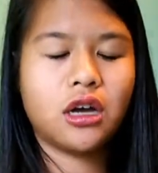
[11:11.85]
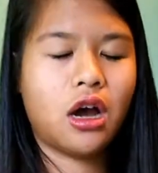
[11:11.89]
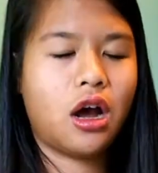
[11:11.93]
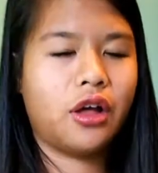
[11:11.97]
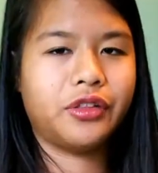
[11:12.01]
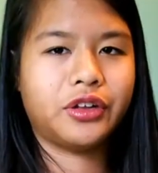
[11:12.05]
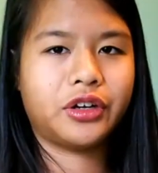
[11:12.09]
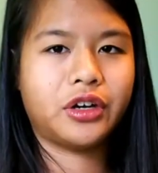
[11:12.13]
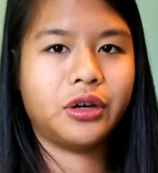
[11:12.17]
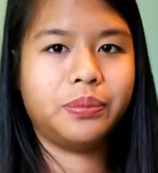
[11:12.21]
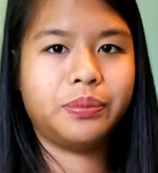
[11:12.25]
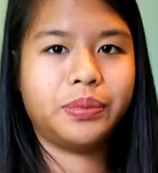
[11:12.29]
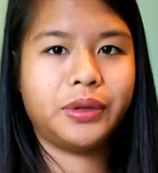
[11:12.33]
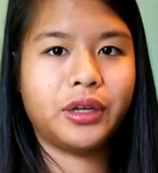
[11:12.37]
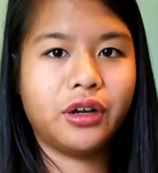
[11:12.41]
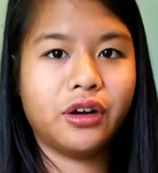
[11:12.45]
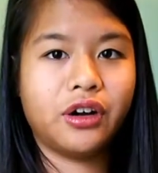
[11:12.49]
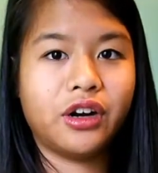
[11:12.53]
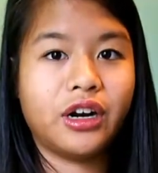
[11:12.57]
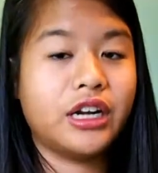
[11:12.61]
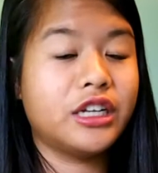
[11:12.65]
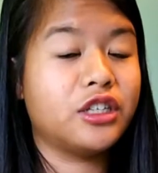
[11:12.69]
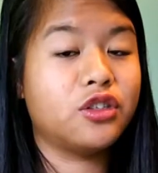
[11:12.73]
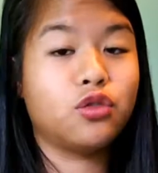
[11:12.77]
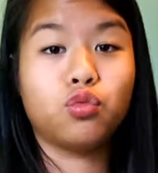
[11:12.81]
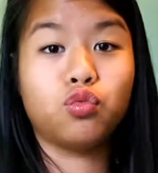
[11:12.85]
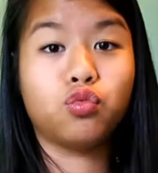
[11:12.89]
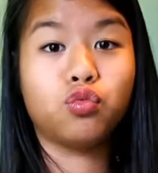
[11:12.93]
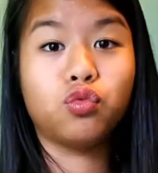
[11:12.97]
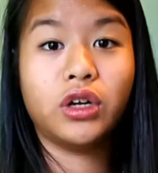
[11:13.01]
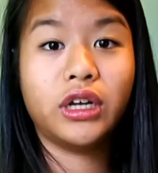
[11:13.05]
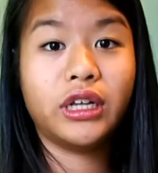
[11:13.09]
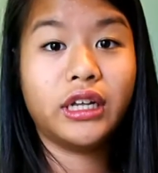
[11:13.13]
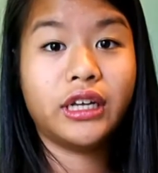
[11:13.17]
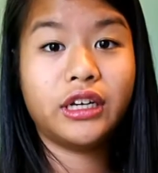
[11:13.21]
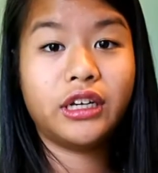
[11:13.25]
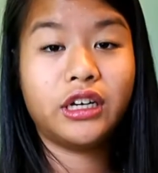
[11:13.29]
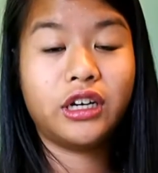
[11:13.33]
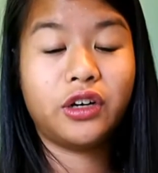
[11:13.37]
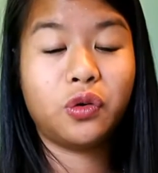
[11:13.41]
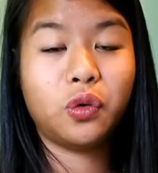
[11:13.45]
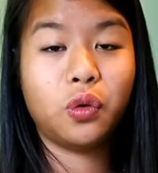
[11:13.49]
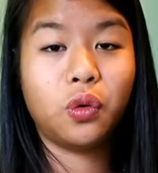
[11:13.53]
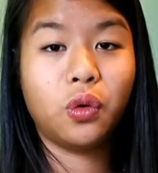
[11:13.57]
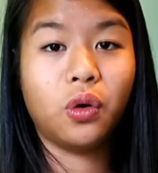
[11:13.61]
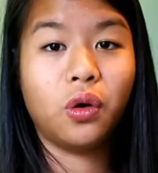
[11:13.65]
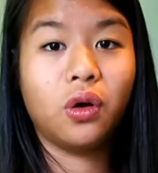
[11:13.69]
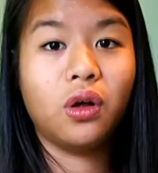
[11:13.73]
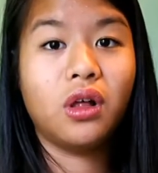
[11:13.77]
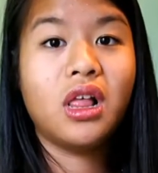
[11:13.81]
on the computer. It's really
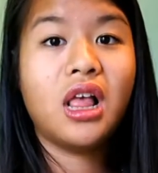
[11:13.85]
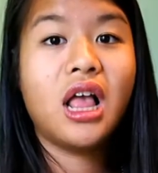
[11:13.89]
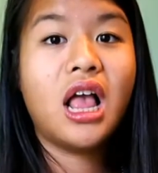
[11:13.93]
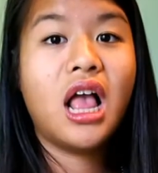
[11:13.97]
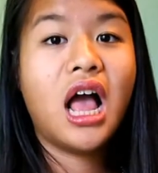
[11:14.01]
cool.